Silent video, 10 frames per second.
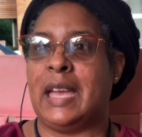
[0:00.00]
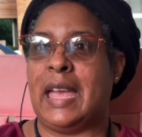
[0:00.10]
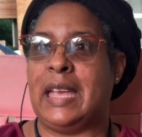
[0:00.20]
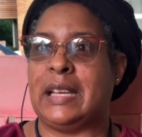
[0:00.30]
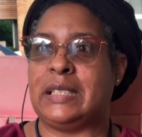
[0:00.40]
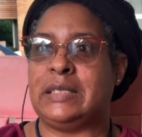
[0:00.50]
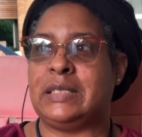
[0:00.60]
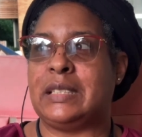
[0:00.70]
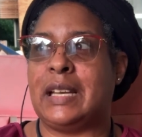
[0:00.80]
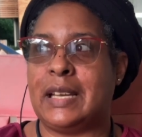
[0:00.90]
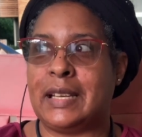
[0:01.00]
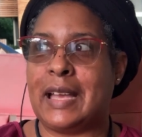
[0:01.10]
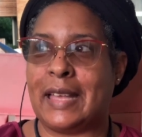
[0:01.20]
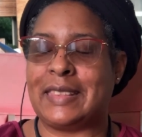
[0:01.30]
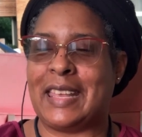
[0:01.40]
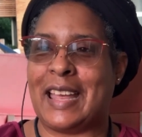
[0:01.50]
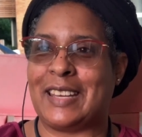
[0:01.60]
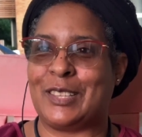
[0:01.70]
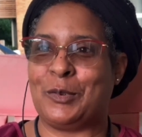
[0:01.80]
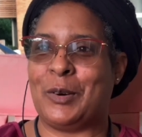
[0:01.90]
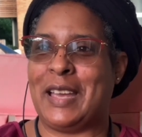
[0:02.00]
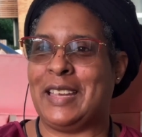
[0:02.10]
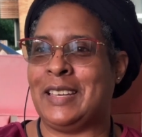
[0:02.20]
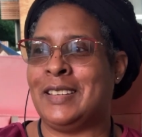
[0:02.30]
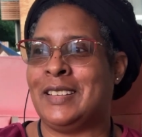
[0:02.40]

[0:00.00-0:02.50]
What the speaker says: and got that out of the way.